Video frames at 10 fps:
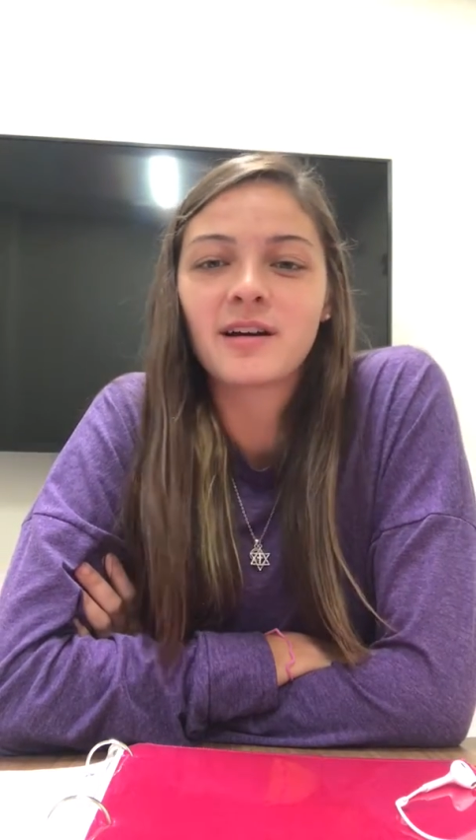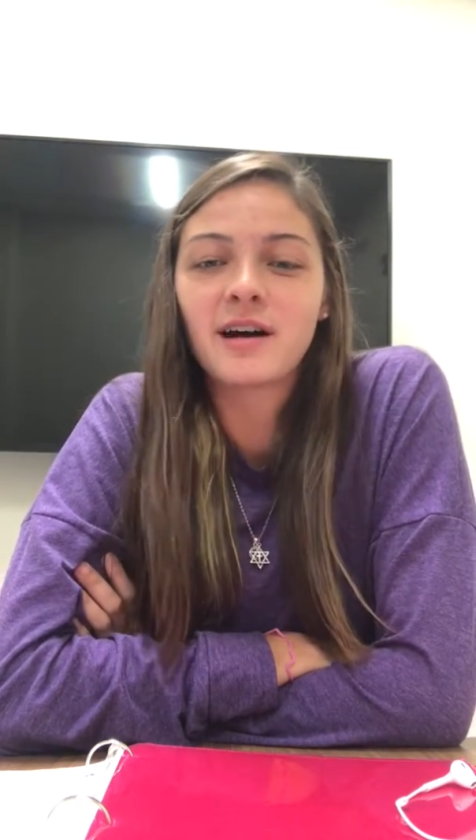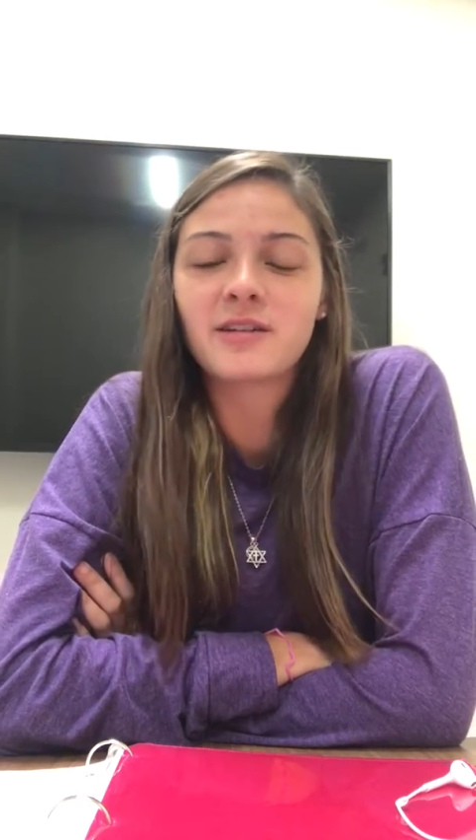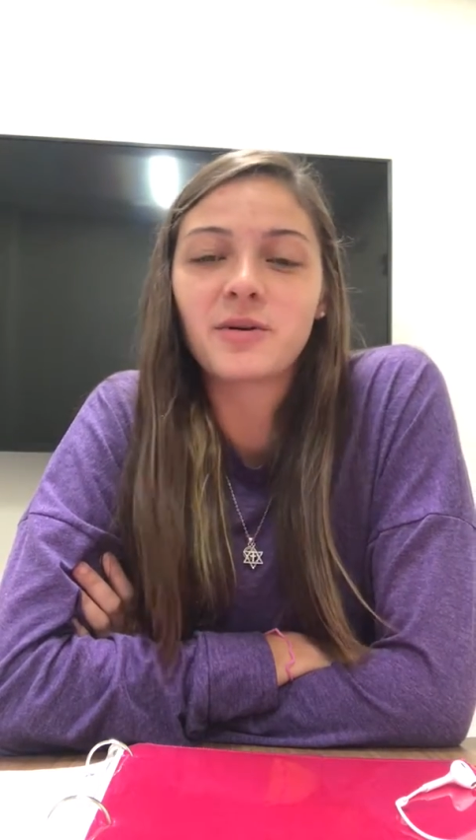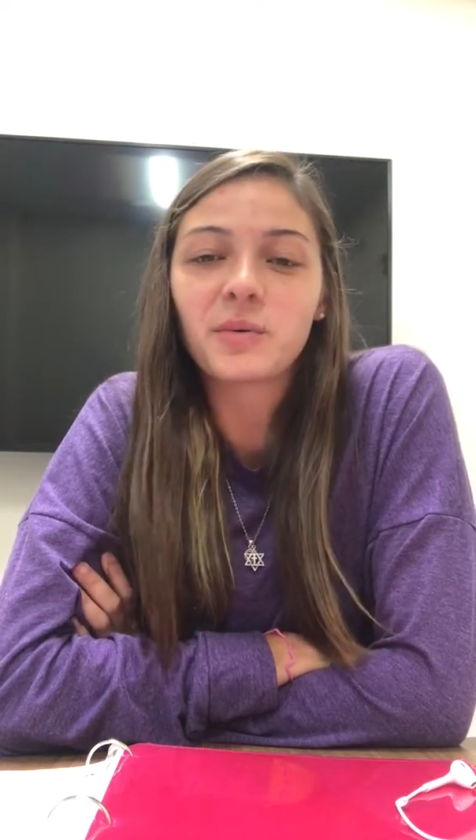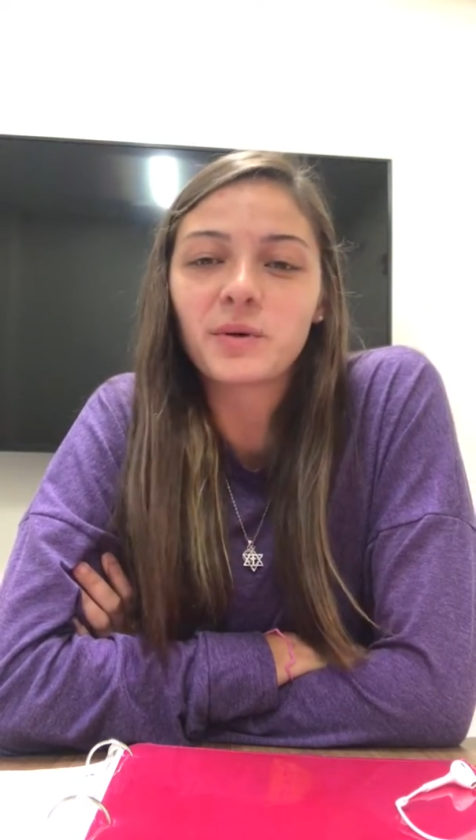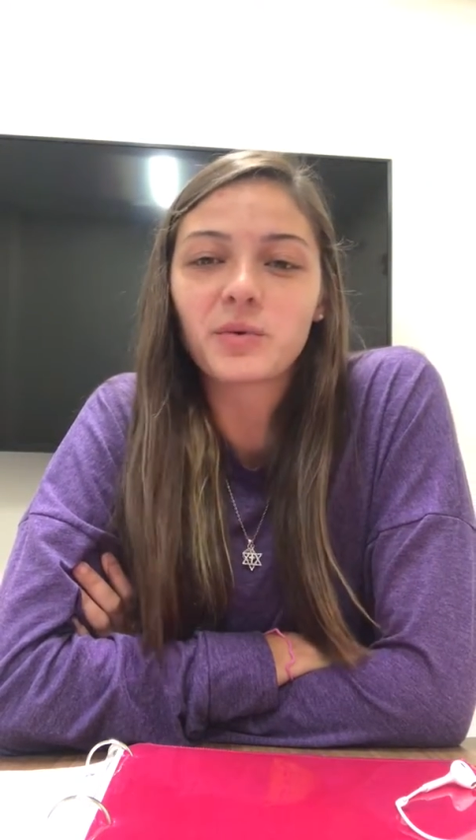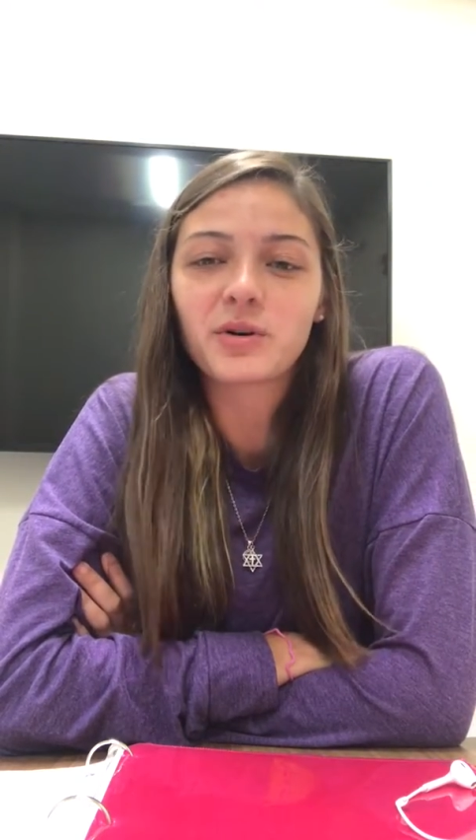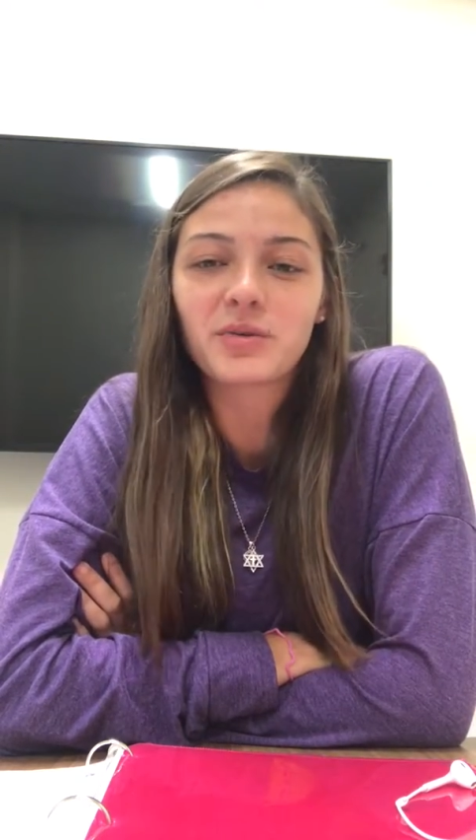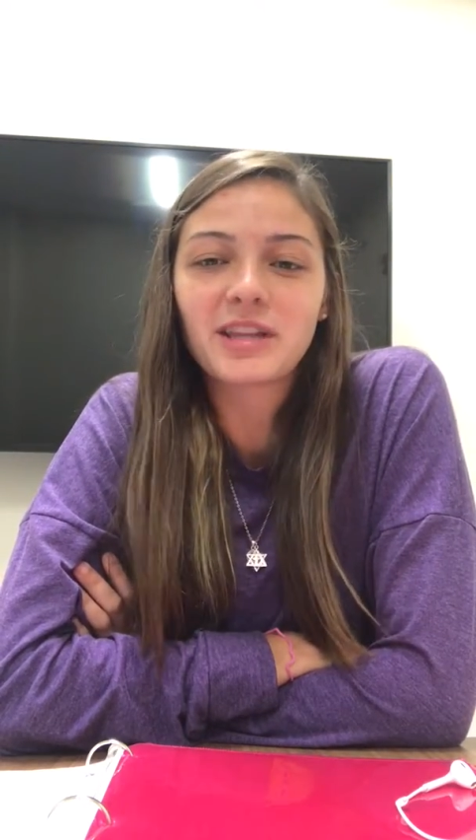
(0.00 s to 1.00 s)
I know I want to
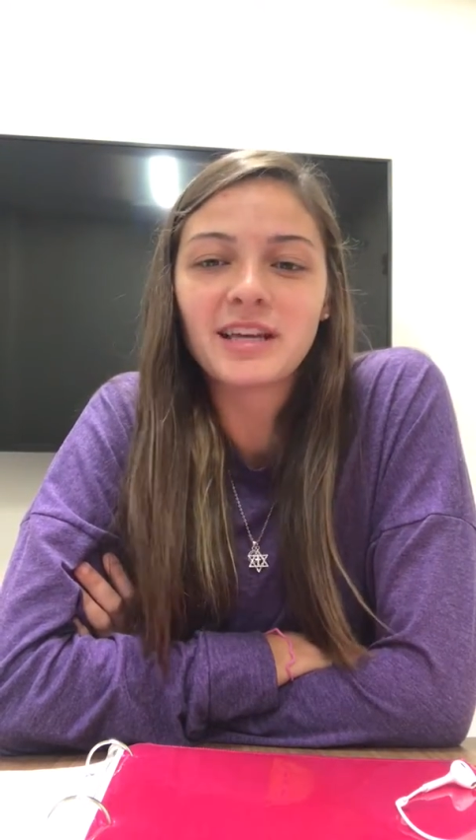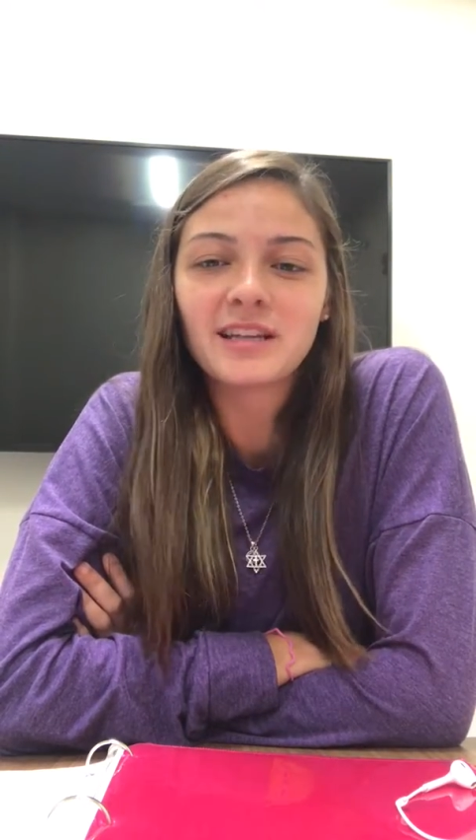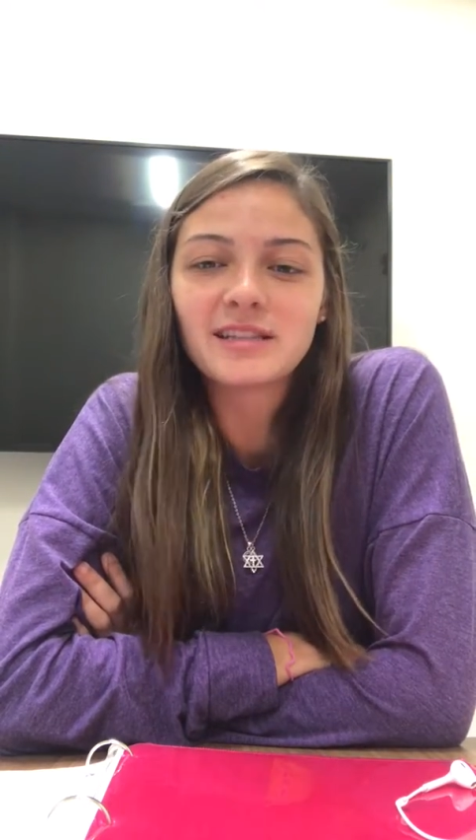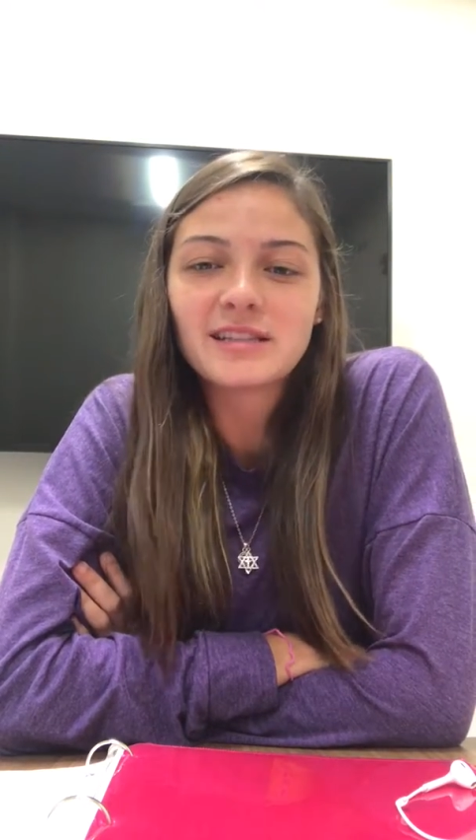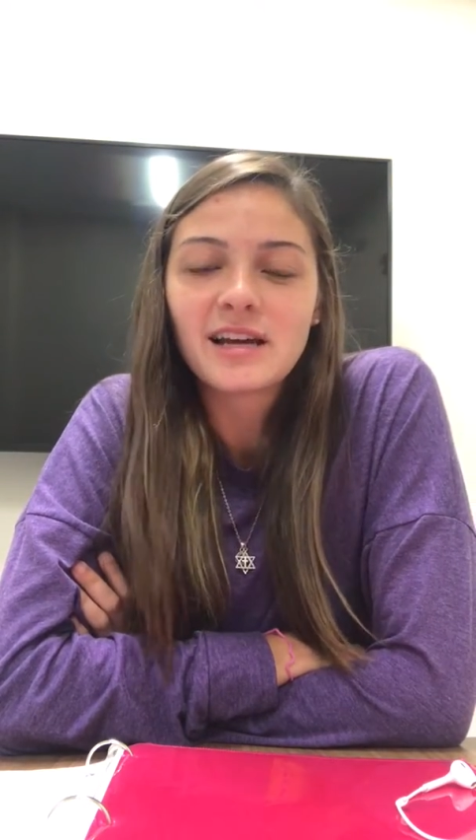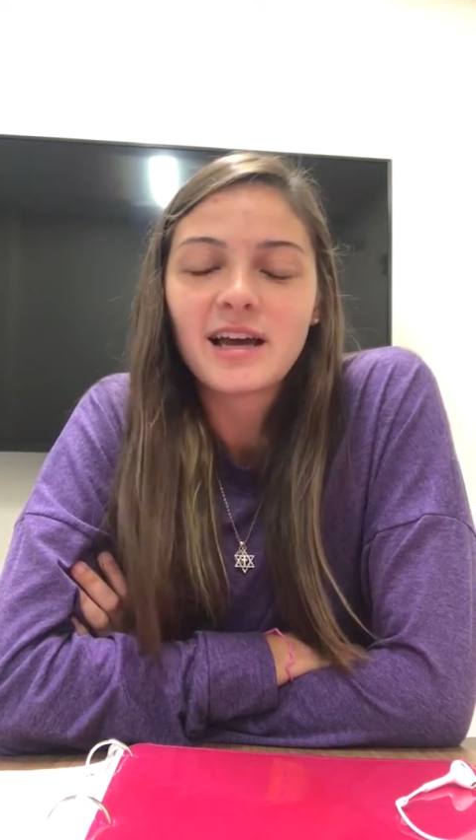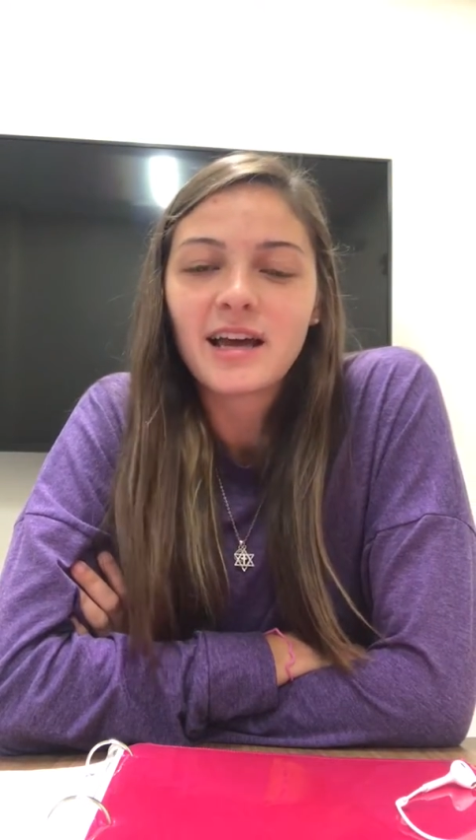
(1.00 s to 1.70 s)
work with kids